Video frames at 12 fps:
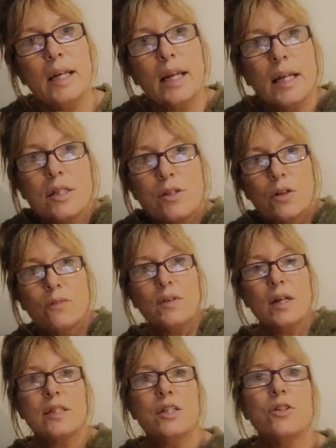years of
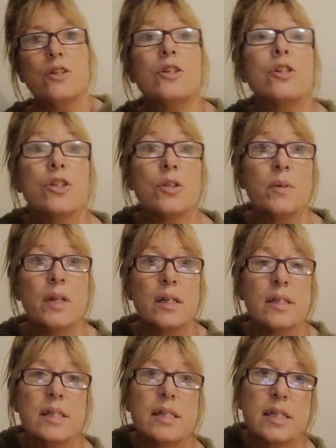1932 and
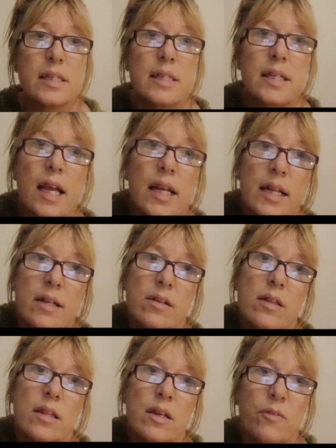
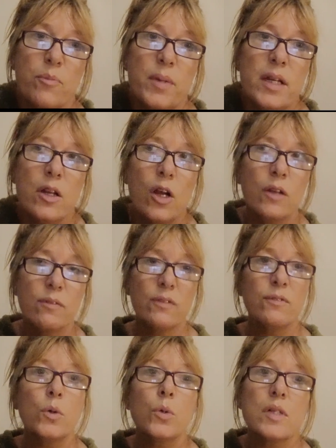1968, there have been over
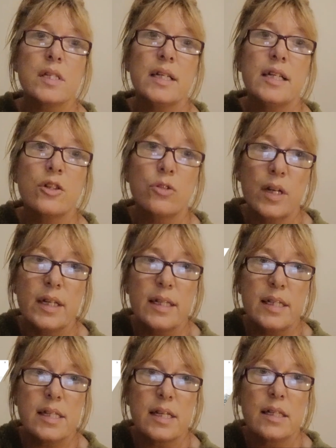14
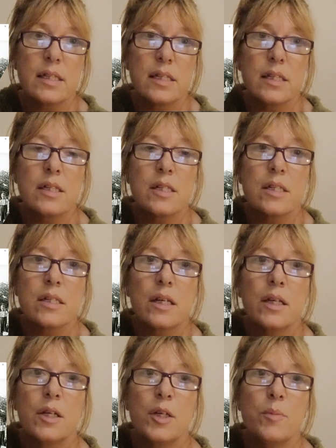training centres
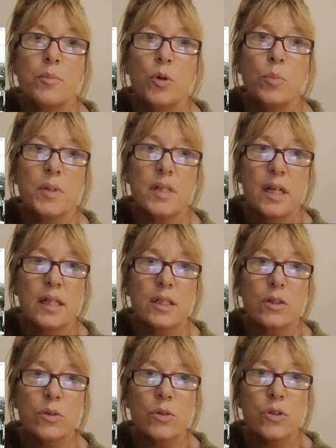up and down the
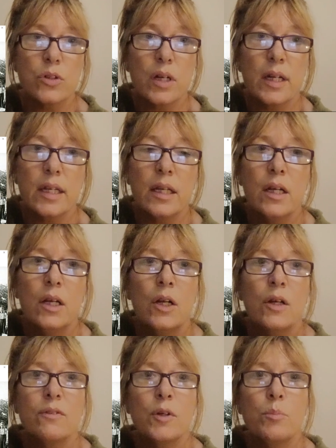country
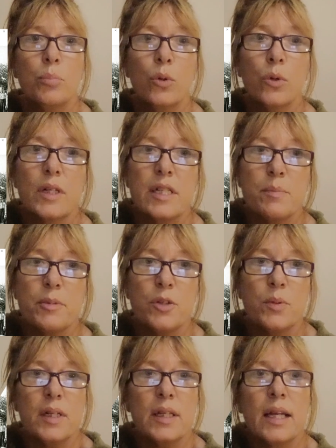for boys
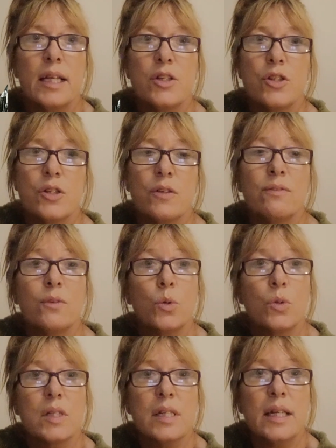between the ages of
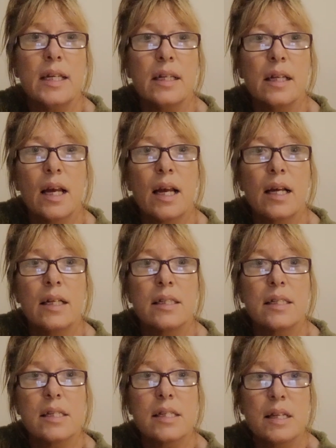14
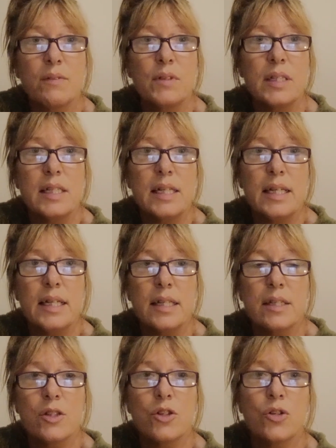and
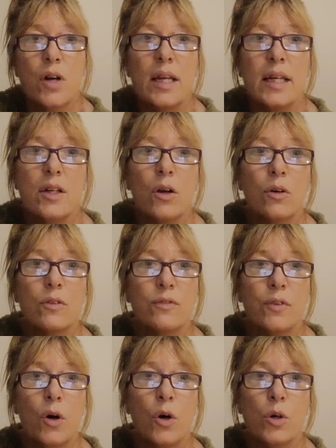17 to train on
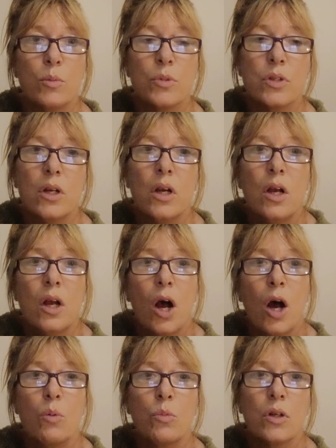farms.
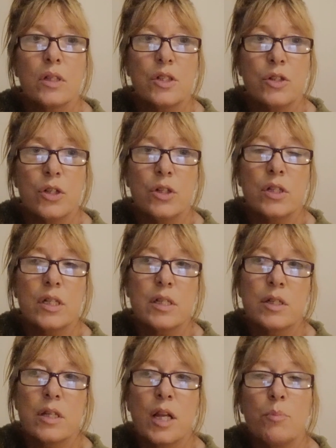And what they do,
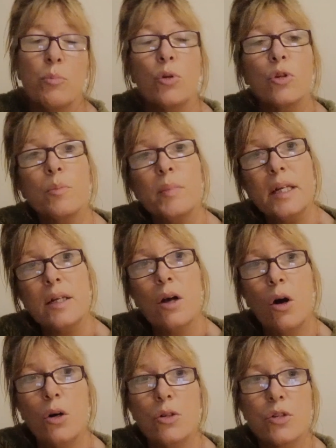they put them in
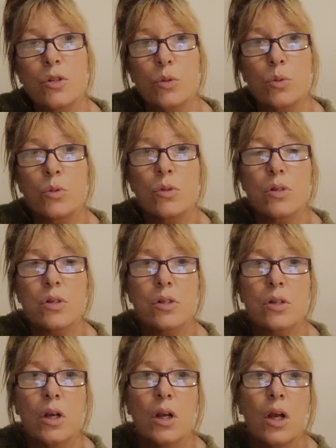
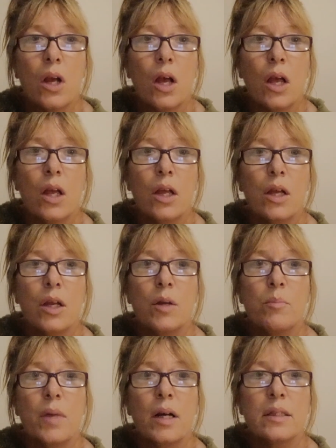hostels
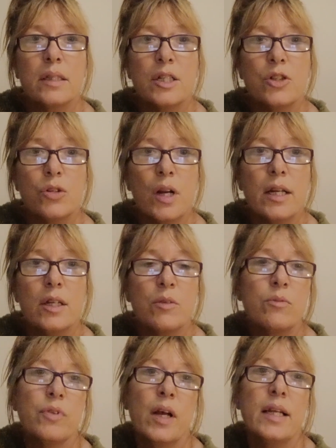and they train
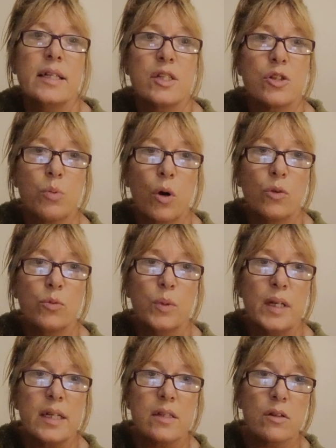them for 8 to 12
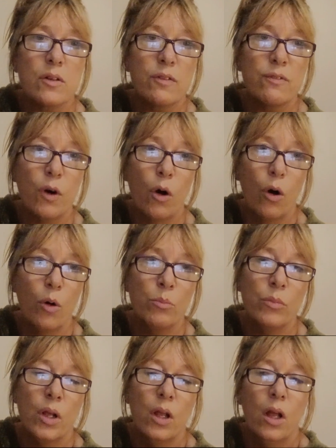weeks on a
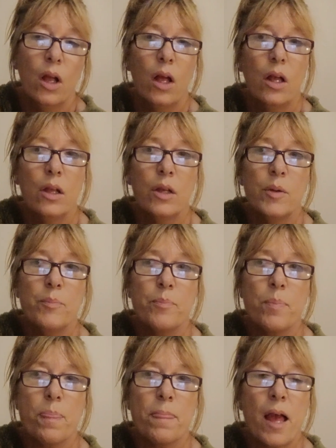farm,
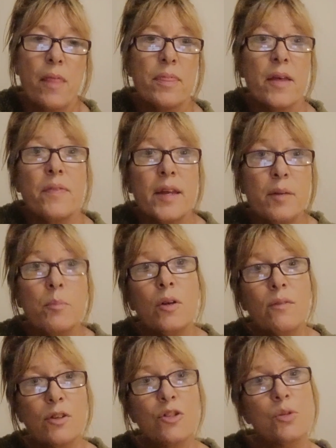and then they'd
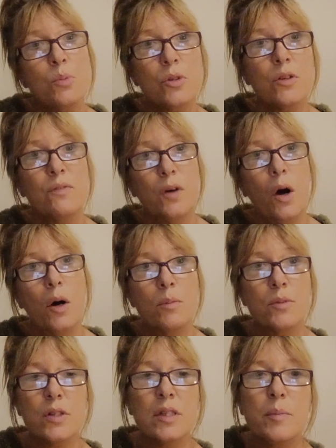move on to other
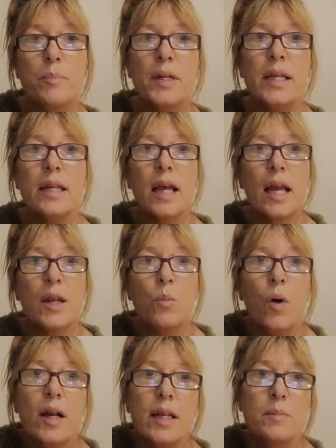farms, and there'd be a
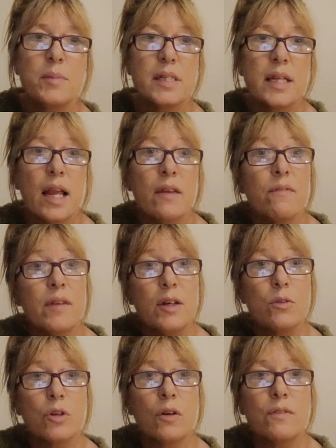YMCA
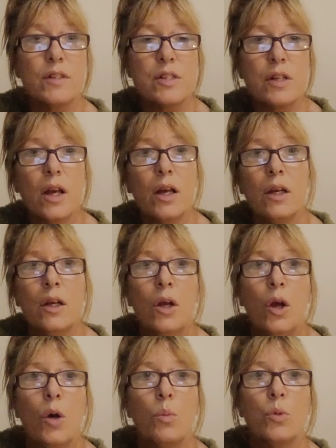field officer
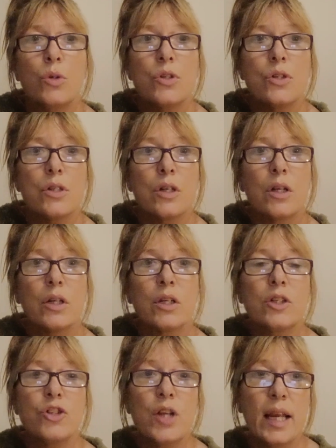would
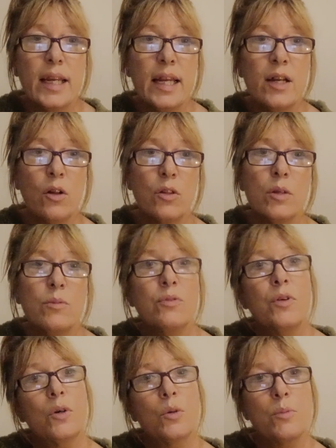check in on them
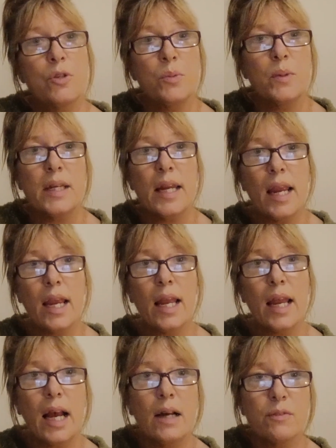for up to a
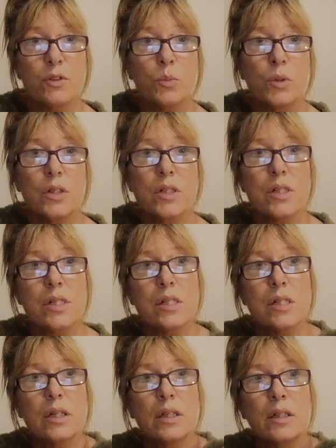year
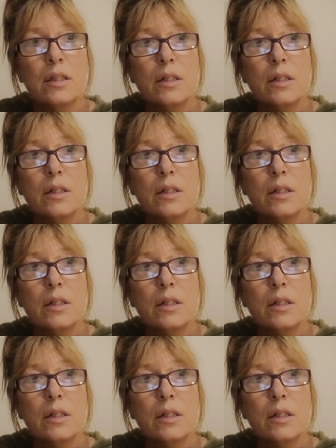afterwards.